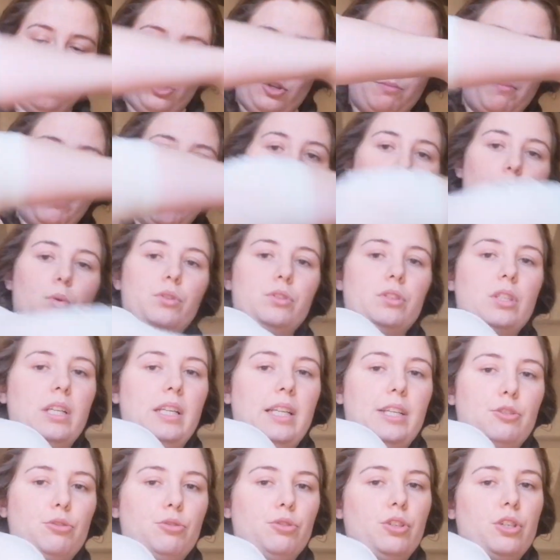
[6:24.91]
So you might want to
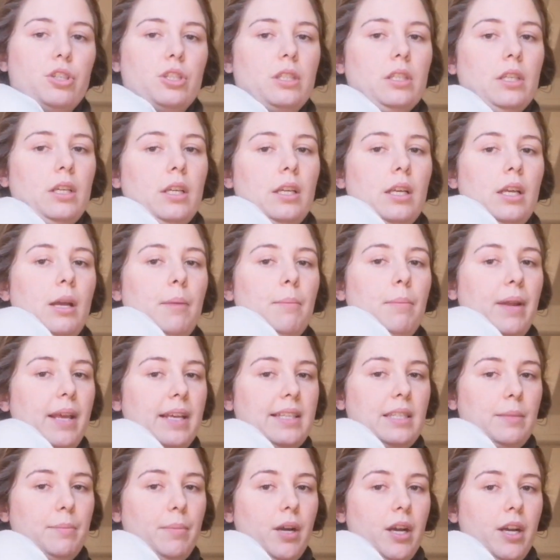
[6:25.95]
literally just
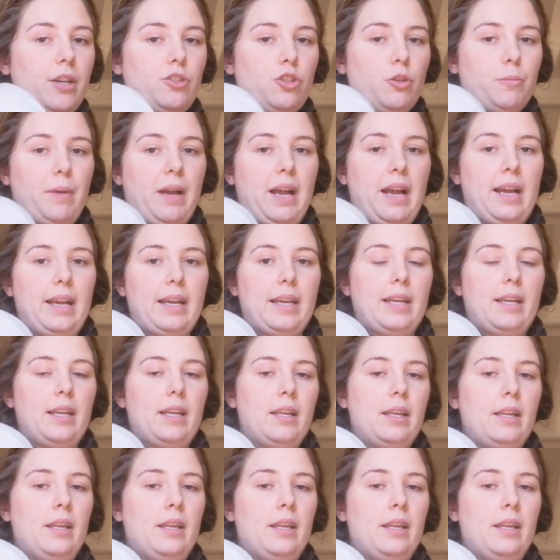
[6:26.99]
place it behind your back